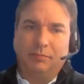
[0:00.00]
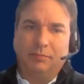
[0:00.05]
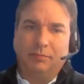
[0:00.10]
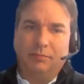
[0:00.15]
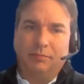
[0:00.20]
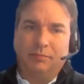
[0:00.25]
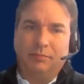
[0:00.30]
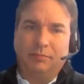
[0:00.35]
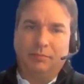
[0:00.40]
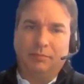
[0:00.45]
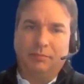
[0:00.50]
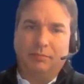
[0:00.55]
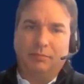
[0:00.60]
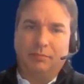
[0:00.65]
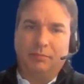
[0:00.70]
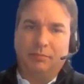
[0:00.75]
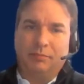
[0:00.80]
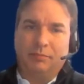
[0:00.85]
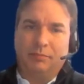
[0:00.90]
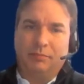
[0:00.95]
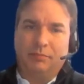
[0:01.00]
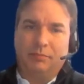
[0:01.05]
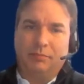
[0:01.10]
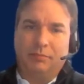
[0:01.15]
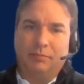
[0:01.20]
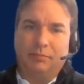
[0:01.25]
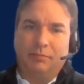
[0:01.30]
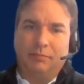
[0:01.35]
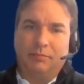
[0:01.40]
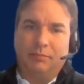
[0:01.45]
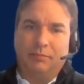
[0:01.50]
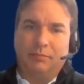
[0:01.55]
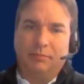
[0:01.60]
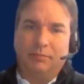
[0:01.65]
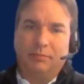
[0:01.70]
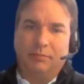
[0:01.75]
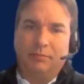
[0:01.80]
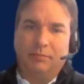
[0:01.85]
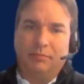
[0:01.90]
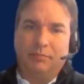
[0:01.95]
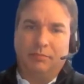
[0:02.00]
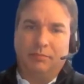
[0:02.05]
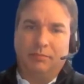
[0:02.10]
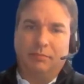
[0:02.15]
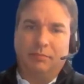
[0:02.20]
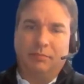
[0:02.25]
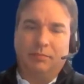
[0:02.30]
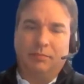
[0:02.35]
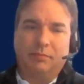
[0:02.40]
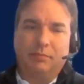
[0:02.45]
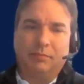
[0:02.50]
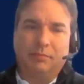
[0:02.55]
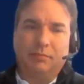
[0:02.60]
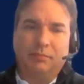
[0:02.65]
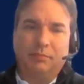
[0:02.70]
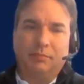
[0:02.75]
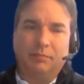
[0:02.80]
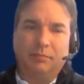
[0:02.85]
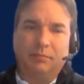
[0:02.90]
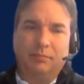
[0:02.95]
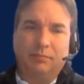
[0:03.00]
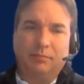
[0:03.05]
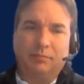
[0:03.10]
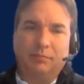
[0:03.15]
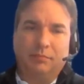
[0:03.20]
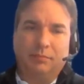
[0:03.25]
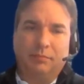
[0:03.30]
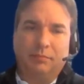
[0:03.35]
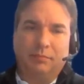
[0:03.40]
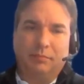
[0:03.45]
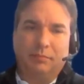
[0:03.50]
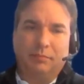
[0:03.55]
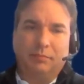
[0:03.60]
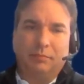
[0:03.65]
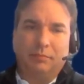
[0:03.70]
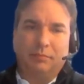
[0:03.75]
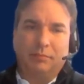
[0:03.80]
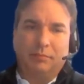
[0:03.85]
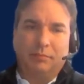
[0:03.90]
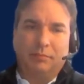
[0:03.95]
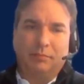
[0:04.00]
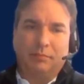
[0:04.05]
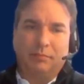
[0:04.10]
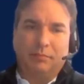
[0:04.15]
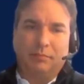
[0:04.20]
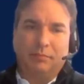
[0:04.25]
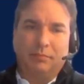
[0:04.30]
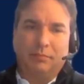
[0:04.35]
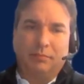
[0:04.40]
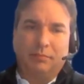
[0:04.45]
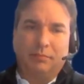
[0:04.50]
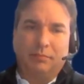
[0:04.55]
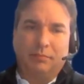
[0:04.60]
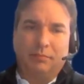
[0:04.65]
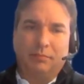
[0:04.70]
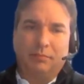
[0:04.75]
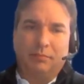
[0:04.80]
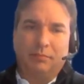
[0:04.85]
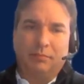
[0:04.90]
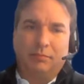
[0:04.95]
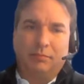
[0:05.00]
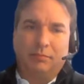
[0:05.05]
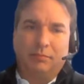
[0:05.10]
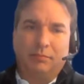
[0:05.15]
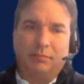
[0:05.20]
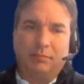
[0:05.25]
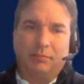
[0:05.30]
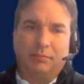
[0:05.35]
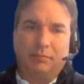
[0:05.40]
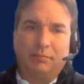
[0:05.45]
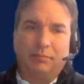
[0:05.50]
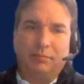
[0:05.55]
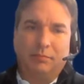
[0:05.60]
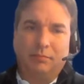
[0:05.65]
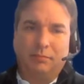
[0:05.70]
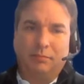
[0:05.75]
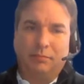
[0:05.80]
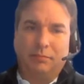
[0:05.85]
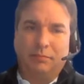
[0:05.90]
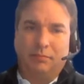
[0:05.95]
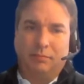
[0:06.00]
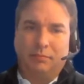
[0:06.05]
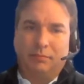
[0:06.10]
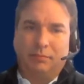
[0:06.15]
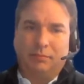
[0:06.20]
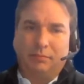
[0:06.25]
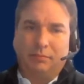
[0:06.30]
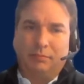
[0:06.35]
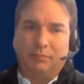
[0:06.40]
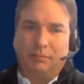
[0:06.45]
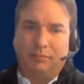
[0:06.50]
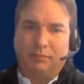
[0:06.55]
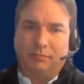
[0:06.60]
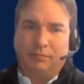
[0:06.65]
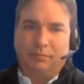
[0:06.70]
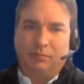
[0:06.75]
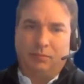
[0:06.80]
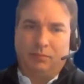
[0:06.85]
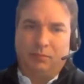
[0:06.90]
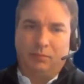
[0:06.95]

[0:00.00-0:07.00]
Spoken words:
[no speech]